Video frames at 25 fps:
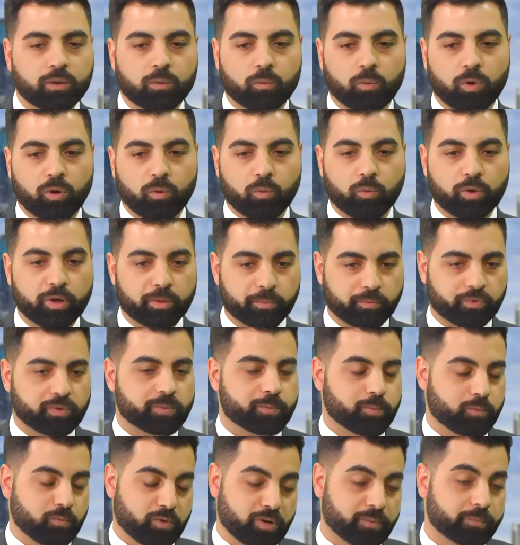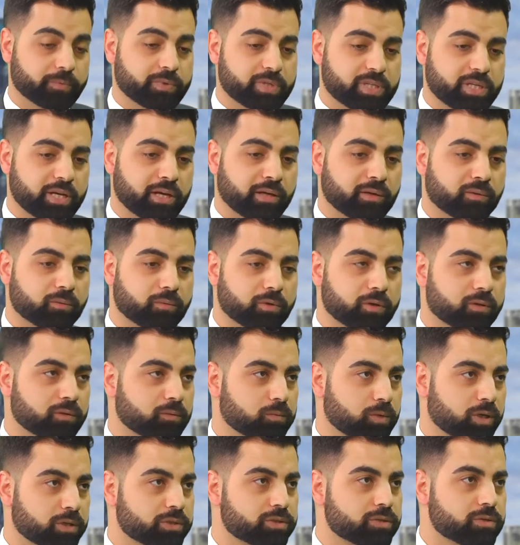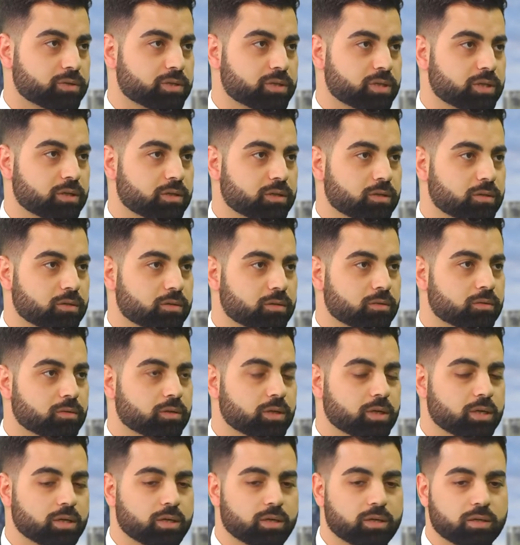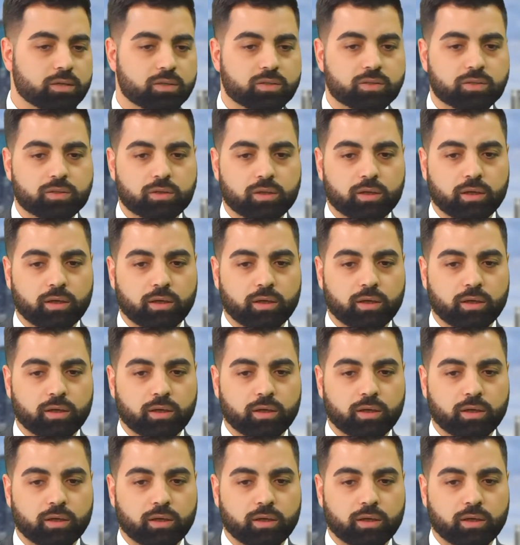What we represent with 12CQ is